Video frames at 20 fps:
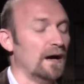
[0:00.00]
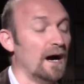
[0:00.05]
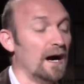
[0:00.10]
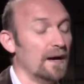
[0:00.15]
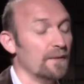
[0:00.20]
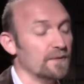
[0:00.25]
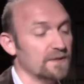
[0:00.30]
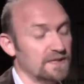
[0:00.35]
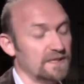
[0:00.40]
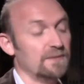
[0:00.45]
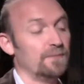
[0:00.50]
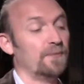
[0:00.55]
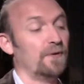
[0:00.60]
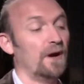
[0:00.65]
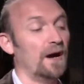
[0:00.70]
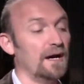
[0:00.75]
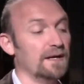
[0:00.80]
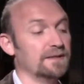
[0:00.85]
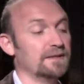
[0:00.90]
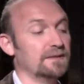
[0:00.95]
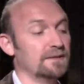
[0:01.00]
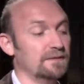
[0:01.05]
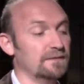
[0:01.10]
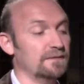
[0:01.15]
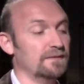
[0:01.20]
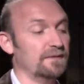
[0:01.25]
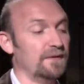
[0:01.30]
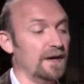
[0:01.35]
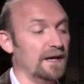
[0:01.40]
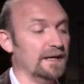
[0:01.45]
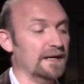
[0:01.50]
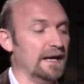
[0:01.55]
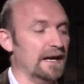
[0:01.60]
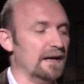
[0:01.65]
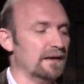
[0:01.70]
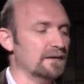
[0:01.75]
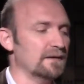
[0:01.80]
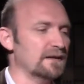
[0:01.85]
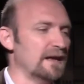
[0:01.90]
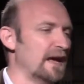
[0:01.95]
I was surprised to find
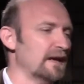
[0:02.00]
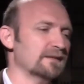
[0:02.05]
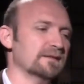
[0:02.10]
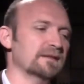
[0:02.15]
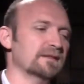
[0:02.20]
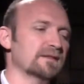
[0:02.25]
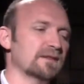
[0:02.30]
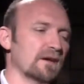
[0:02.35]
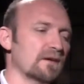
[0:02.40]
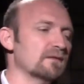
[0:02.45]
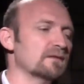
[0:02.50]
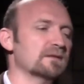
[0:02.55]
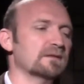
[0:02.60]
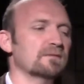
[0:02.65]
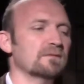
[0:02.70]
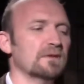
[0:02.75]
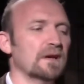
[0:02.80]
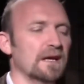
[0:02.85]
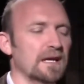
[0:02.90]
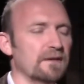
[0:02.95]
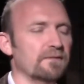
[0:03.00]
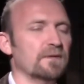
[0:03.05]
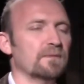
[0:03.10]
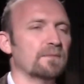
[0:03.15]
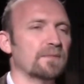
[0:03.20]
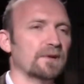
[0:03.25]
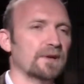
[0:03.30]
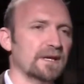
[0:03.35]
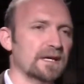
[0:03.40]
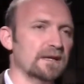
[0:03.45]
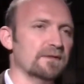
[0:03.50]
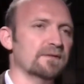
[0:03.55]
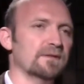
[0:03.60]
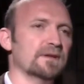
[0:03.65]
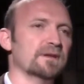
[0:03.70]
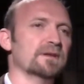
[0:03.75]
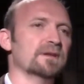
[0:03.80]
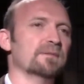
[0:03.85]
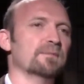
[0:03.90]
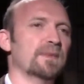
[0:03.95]
out, actually don't even believe
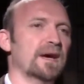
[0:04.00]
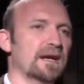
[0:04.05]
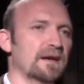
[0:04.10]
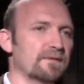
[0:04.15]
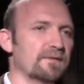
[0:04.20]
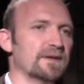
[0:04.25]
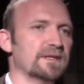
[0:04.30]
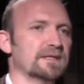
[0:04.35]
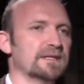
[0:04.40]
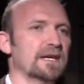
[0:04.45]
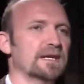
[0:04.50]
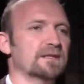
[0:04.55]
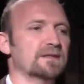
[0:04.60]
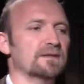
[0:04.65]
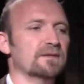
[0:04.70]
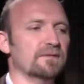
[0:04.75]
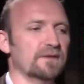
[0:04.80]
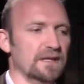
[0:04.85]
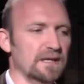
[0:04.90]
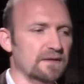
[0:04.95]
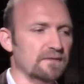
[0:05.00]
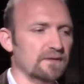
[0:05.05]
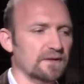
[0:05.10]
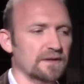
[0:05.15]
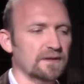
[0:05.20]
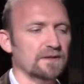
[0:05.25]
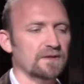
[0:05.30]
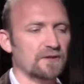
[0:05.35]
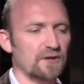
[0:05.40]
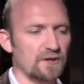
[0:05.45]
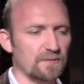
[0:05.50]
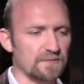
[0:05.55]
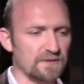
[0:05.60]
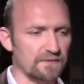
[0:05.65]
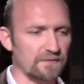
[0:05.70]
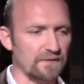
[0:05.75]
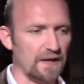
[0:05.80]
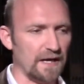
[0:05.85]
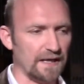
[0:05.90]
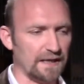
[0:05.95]
in the manifestation of evil in terms
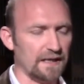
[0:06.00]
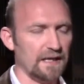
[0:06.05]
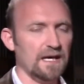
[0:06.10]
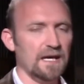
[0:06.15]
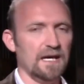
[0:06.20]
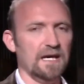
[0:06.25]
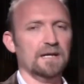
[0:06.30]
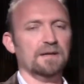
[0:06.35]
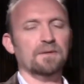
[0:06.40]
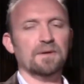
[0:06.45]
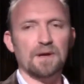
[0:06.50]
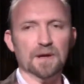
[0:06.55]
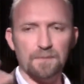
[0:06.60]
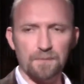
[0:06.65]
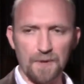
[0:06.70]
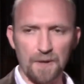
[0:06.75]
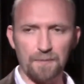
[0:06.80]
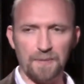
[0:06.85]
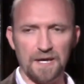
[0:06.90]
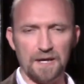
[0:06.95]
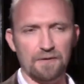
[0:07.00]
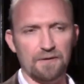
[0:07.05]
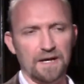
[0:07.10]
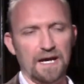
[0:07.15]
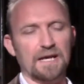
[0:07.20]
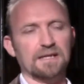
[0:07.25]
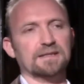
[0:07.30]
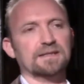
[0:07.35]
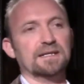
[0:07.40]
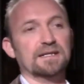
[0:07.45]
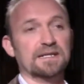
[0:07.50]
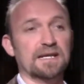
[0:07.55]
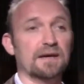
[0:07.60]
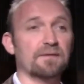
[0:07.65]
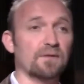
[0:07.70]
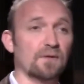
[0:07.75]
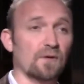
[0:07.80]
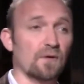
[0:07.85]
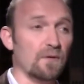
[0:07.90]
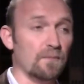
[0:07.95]
of like it appearing as the
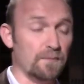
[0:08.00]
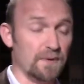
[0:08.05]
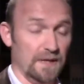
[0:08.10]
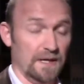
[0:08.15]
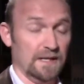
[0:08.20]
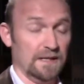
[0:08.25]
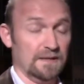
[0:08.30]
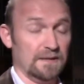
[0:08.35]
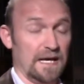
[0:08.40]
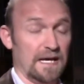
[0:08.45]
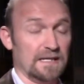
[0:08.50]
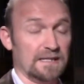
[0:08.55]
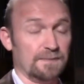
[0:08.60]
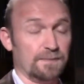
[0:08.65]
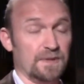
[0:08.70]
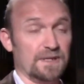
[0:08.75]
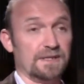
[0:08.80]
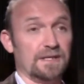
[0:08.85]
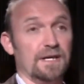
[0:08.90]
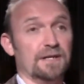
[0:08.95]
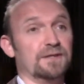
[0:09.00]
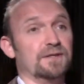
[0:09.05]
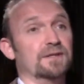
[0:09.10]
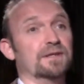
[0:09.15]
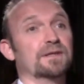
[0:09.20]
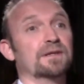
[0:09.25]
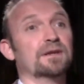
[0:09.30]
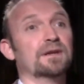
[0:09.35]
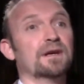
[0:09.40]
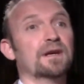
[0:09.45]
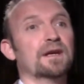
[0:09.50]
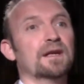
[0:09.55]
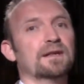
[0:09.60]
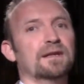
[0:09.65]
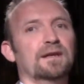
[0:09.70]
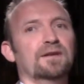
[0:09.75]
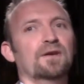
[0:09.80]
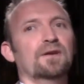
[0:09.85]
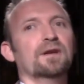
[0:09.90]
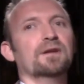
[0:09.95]
devil or as possession.
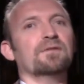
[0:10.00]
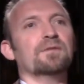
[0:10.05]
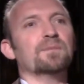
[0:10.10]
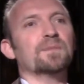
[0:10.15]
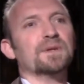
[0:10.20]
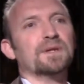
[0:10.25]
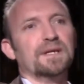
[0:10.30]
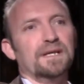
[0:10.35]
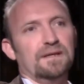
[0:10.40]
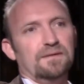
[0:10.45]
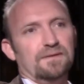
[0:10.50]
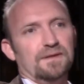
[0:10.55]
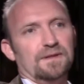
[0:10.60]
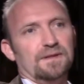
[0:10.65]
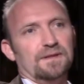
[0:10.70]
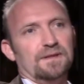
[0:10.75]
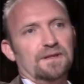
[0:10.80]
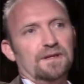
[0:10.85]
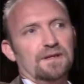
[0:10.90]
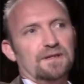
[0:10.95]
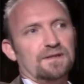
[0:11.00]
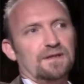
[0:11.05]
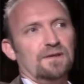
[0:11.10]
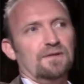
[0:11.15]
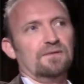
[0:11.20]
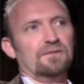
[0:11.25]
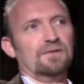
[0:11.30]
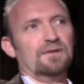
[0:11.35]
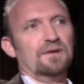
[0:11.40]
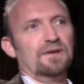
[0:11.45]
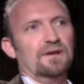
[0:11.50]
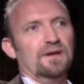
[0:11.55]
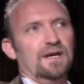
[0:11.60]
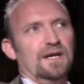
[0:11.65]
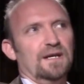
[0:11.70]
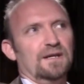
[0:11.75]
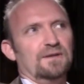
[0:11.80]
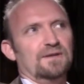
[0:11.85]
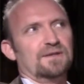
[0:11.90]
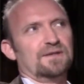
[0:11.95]
They don't even believe it. So
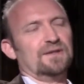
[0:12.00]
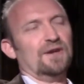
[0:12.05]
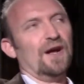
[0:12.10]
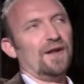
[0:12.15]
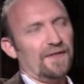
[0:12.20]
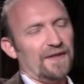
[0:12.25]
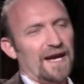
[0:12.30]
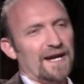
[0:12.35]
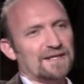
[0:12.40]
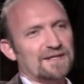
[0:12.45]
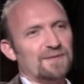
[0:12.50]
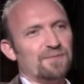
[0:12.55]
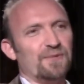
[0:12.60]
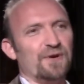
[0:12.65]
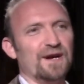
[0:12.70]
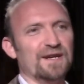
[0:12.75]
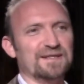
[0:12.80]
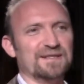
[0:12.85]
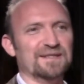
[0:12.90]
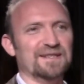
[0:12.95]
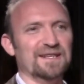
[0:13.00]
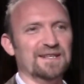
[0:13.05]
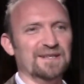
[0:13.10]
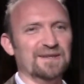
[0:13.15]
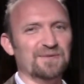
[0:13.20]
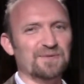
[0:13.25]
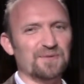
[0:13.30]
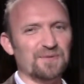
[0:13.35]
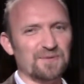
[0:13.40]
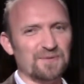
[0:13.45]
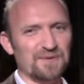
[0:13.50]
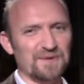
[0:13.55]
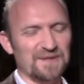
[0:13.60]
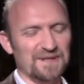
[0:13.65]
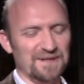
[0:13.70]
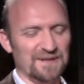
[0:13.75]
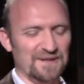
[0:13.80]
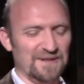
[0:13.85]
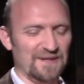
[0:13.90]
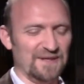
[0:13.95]
it's not that surprising that
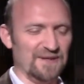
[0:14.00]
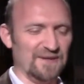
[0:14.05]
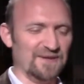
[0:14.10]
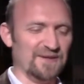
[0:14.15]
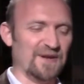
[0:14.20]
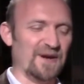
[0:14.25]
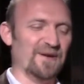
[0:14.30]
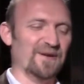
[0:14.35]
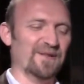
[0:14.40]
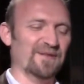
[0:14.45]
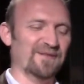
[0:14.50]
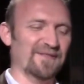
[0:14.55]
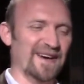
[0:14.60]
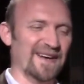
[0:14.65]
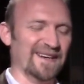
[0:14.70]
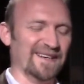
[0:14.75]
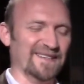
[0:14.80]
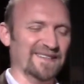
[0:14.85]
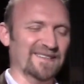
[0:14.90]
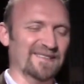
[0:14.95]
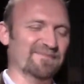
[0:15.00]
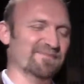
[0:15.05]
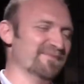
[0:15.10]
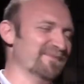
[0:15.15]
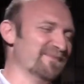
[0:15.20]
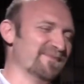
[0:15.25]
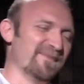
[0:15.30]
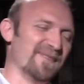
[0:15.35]
you'd go to the Vatican and